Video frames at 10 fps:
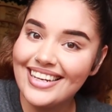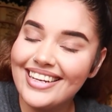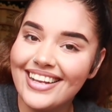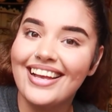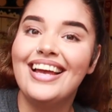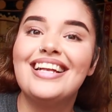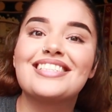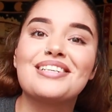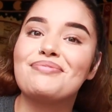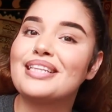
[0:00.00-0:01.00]

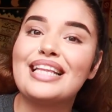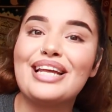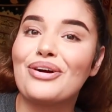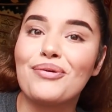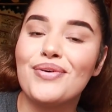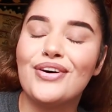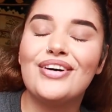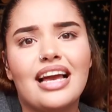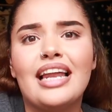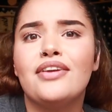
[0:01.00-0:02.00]
It's completely
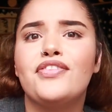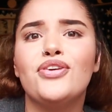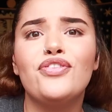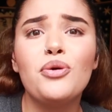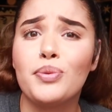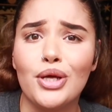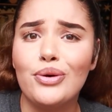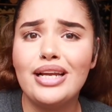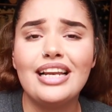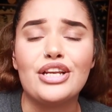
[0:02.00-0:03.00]
normal. And if you feel
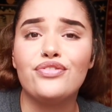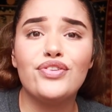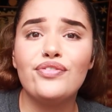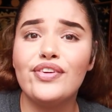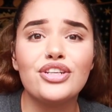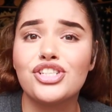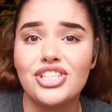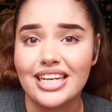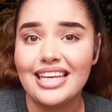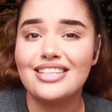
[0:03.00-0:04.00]
bloated and if you feel
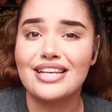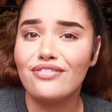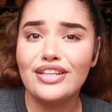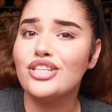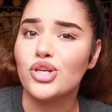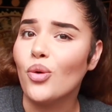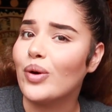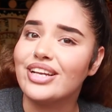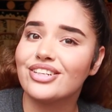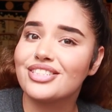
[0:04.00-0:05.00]
shitty, definitely don't
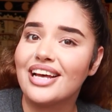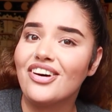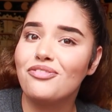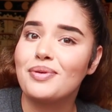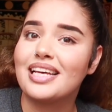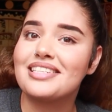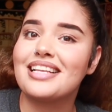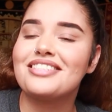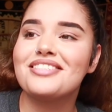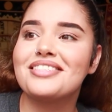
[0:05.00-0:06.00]
weigh yourself, because
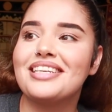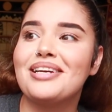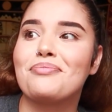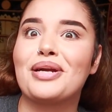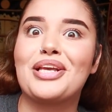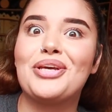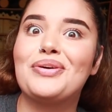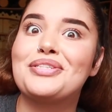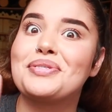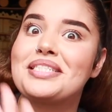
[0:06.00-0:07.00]
that's just gonna bring you
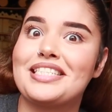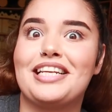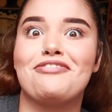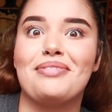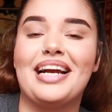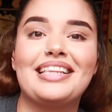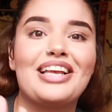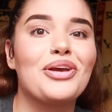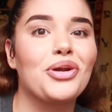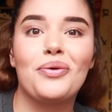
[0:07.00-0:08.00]
into a state of mind
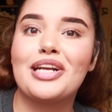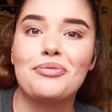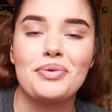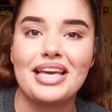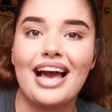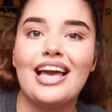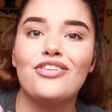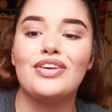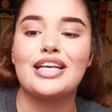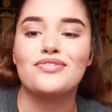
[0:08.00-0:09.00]
that you don't want to be at
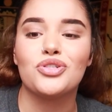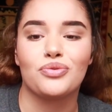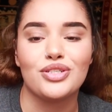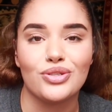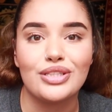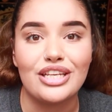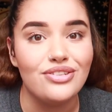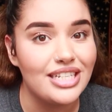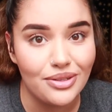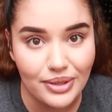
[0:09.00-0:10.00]
if it gives you a result that you
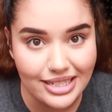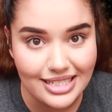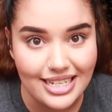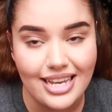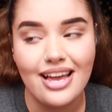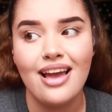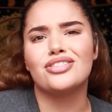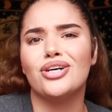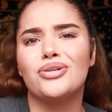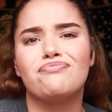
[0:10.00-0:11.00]
didn't want to see.
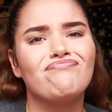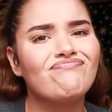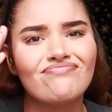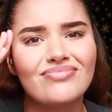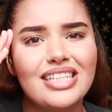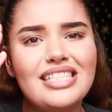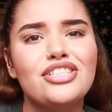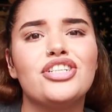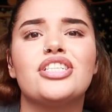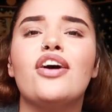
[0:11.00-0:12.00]
So listen
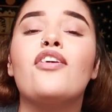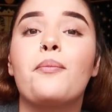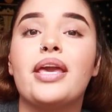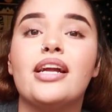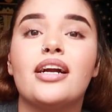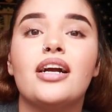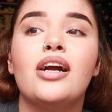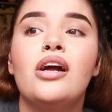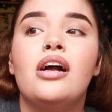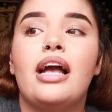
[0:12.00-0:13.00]
to yourself up here
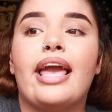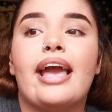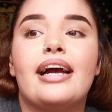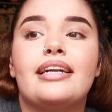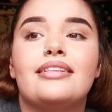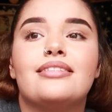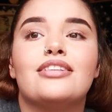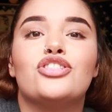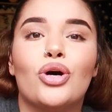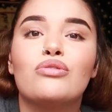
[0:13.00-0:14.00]
and
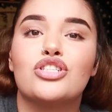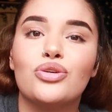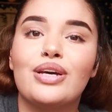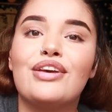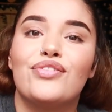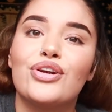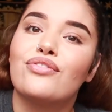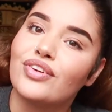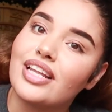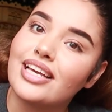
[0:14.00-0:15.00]
don't do it if you
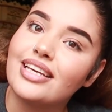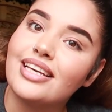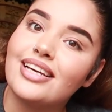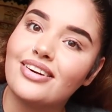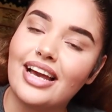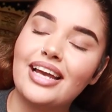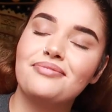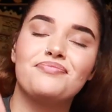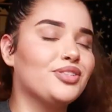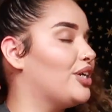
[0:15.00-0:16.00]
don't feel like it, okay?
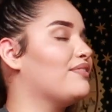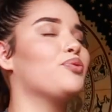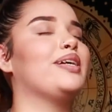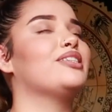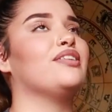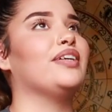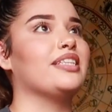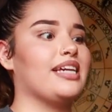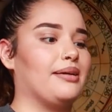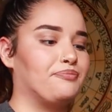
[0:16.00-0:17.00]
You don't have to weigh yourself all
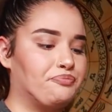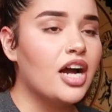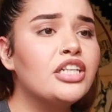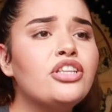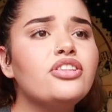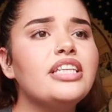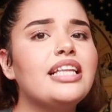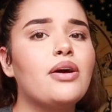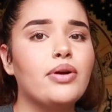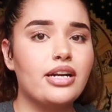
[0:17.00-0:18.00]
the time. Another thing
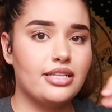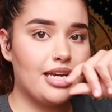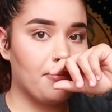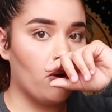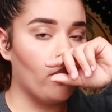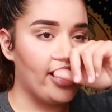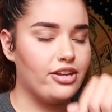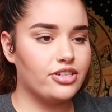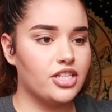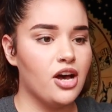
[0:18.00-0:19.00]
that I wanted to say about
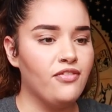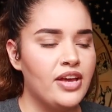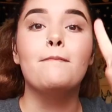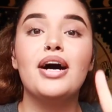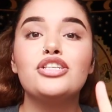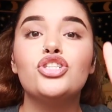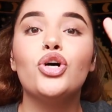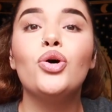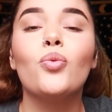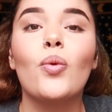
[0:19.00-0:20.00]
weighing yourself,
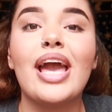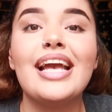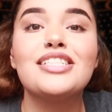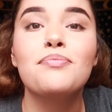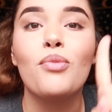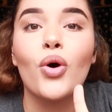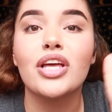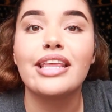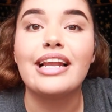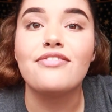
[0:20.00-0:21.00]
muscle weighs
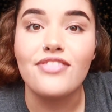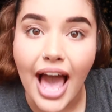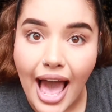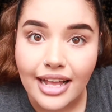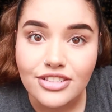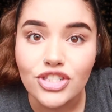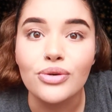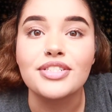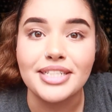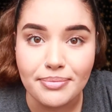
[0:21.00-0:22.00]
more than fat.
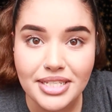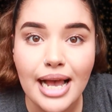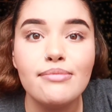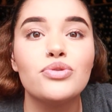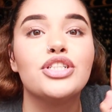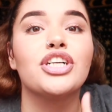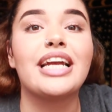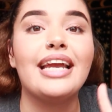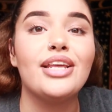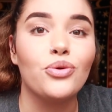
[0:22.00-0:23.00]
So sometimes when you're
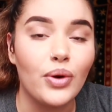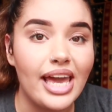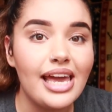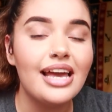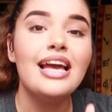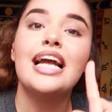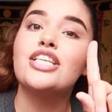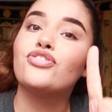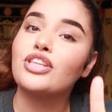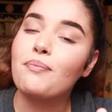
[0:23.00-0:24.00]
gaining weight,
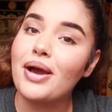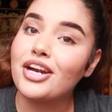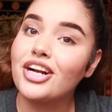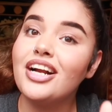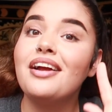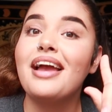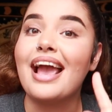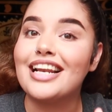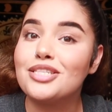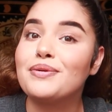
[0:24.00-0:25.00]
it's for the better,
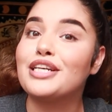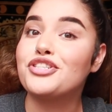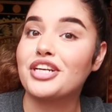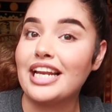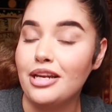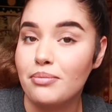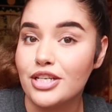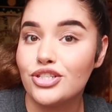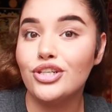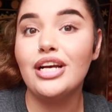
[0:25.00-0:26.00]
and it's because you're gaining
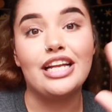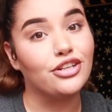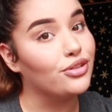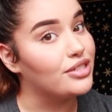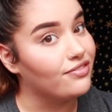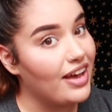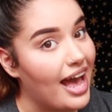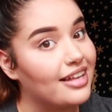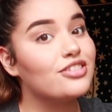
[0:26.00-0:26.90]
muscle and you're losing fat.